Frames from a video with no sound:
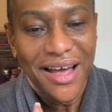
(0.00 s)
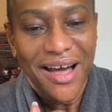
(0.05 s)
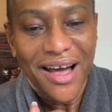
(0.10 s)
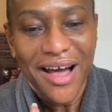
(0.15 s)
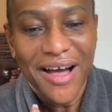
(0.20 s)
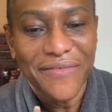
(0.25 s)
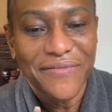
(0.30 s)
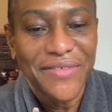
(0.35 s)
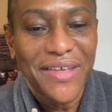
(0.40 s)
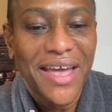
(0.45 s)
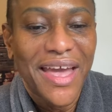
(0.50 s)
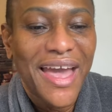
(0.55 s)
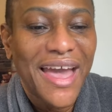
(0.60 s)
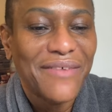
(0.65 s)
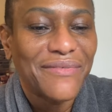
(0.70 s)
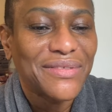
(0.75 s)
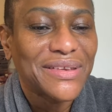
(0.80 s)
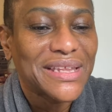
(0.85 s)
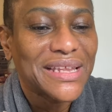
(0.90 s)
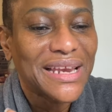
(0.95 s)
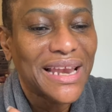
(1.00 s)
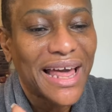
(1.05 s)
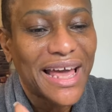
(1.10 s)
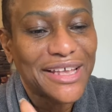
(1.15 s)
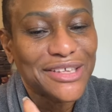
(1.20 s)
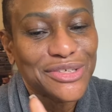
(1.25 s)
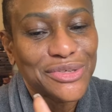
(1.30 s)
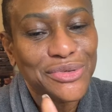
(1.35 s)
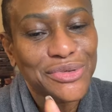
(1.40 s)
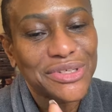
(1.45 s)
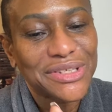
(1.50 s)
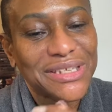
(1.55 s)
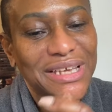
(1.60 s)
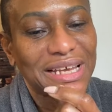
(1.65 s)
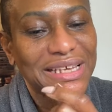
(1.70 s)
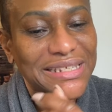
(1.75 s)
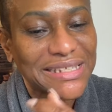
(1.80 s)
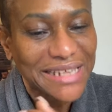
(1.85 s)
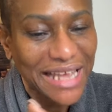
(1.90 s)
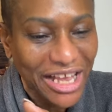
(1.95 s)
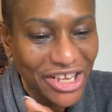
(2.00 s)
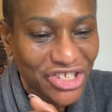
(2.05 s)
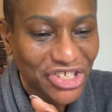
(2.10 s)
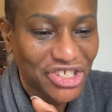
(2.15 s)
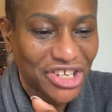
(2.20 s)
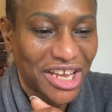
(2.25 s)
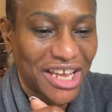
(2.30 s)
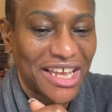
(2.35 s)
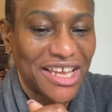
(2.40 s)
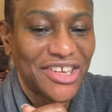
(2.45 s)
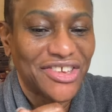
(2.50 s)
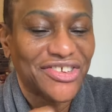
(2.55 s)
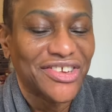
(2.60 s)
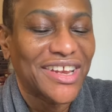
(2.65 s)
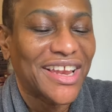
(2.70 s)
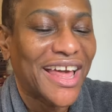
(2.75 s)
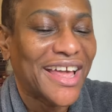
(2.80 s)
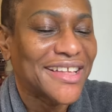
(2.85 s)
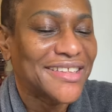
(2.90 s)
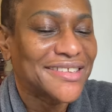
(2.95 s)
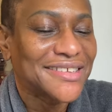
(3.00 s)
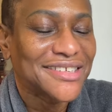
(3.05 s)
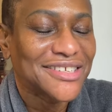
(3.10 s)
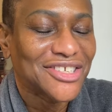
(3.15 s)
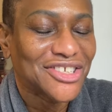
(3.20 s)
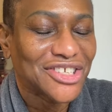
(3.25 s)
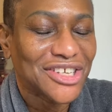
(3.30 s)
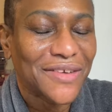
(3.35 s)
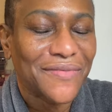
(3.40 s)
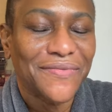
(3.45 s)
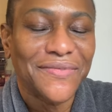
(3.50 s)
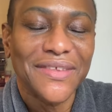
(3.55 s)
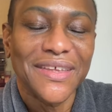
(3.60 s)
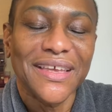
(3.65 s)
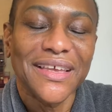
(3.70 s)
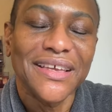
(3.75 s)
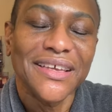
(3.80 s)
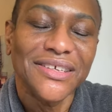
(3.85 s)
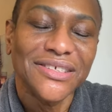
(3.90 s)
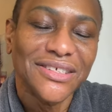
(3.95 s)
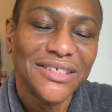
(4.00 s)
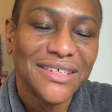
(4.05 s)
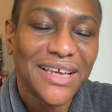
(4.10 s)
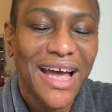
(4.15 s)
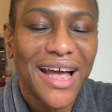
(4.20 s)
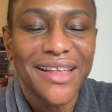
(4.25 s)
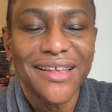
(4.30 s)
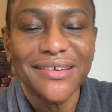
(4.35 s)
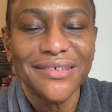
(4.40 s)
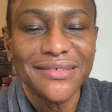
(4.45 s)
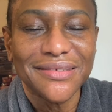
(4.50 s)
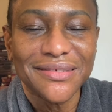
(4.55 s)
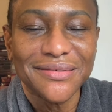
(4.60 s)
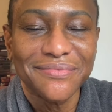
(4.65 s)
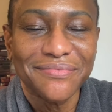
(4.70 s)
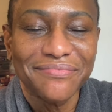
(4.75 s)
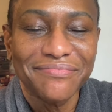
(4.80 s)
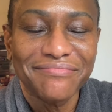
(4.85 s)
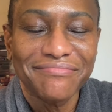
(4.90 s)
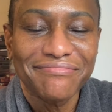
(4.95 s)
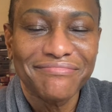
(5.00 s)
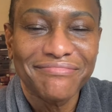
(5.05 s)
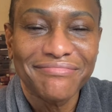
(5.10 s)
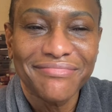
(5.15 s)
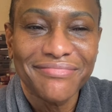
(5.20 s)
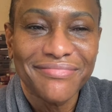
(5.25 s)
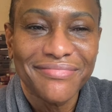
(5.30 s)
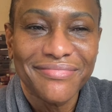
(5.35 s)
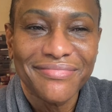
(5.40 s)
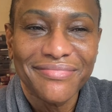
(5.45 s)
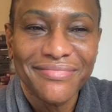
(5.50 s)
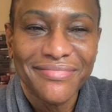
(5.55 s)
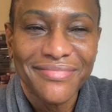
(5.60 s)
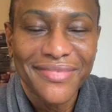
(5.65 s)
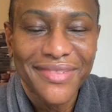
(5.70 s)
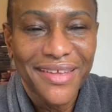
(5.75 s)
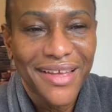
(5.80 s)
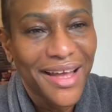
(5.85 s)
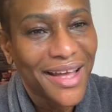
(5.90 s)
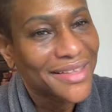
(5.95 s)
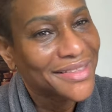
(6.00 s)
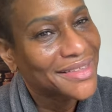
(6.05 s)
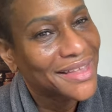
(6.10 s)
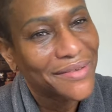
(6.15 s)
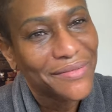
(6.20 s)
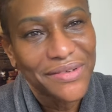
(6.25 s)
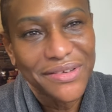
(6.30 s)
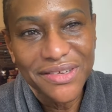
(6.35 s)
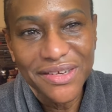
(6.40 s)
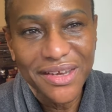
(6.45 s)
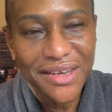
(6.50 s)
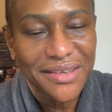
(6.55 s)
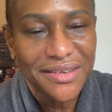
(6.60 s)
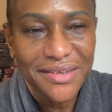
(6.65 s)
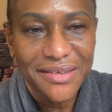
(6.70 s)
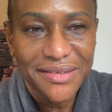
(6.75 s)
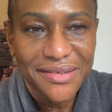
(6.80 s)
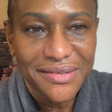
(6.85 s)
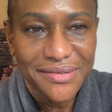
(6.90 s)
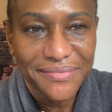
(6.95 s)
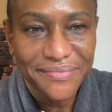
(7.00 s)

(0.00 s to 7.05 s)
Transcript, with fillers: of the heavenly lights, who does not change like the shifting shadows. God never changes.